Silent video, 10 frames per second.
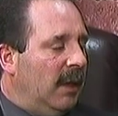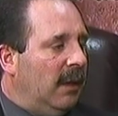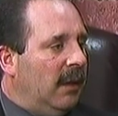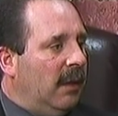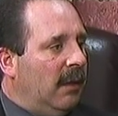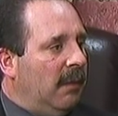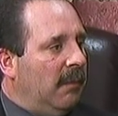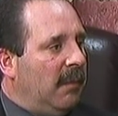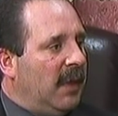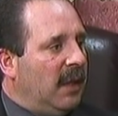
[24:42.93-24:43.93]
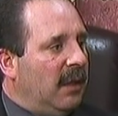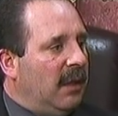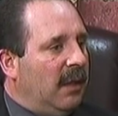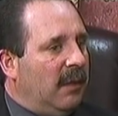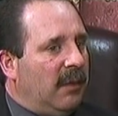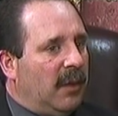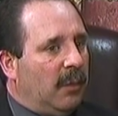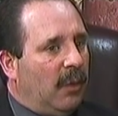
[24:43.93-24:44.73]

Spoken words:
The